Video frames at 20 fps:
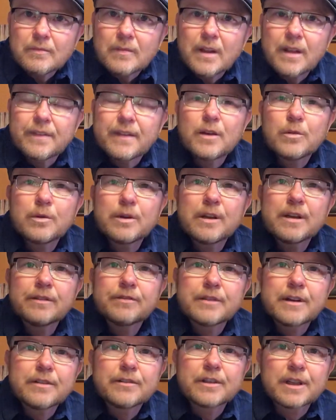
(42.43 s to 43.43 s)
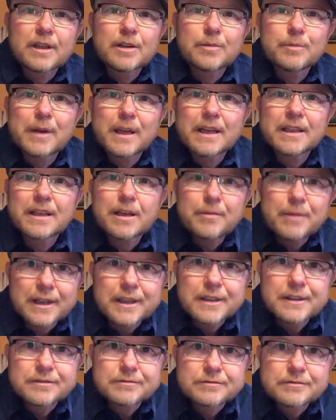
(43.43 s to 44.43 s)
that we have never done a
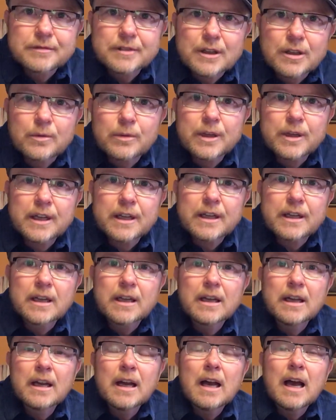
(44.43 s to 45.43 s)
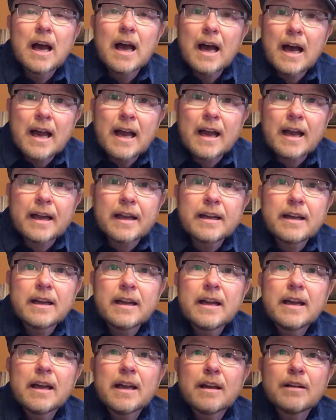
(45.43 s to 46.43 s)
pandemic. I
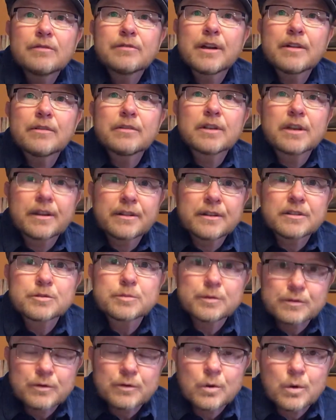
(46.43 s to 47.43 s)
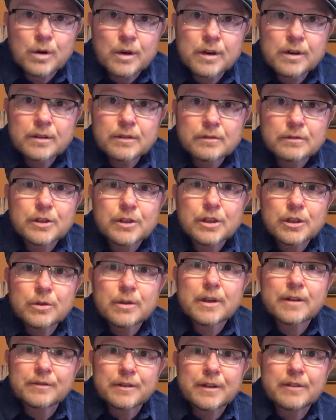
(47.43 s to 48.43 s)
have never done this before, you
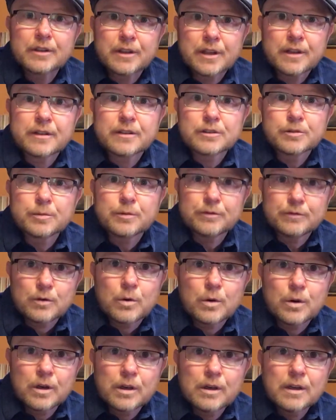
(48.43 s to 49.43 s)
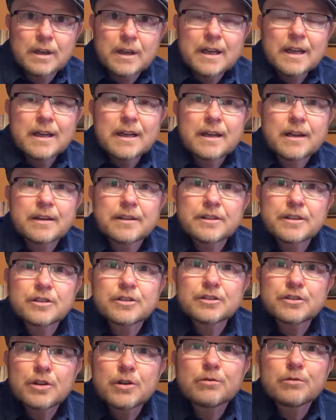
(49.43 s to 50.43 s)
have never done this before, and that
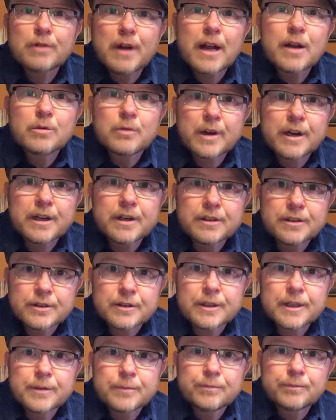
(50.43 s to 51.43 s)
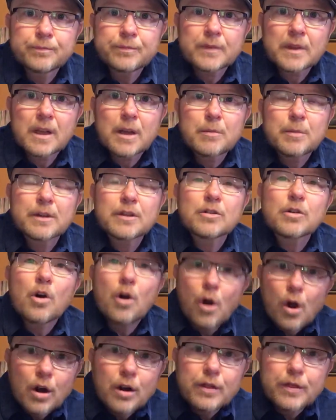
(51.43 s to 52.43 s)
there's no right way to do it. But there
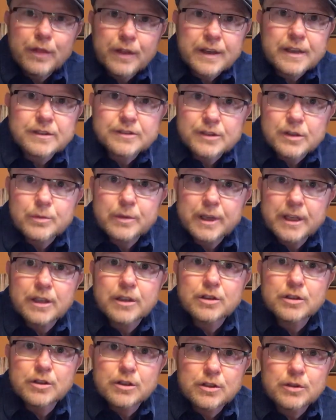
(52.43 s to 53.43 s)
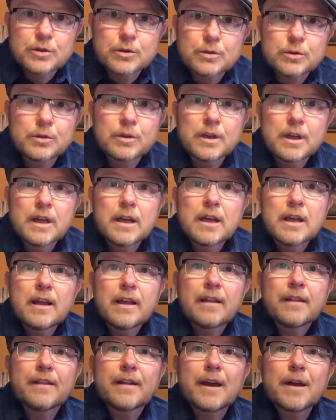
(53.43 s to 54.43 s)
are things that we can do
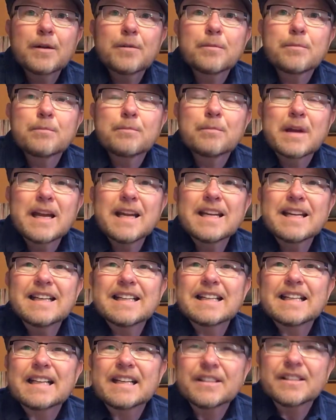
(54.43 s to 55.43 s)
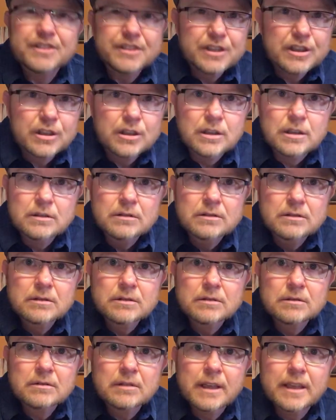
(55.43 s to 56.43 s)
that make it easier,
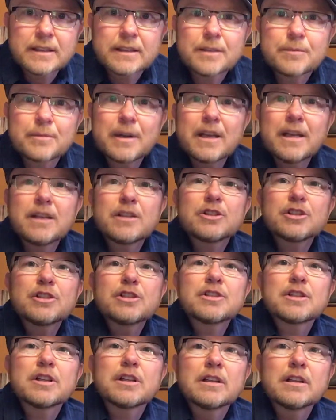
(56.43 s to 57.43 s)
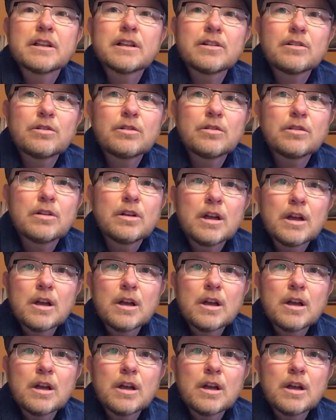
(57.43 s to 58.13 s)
right? That make it just a little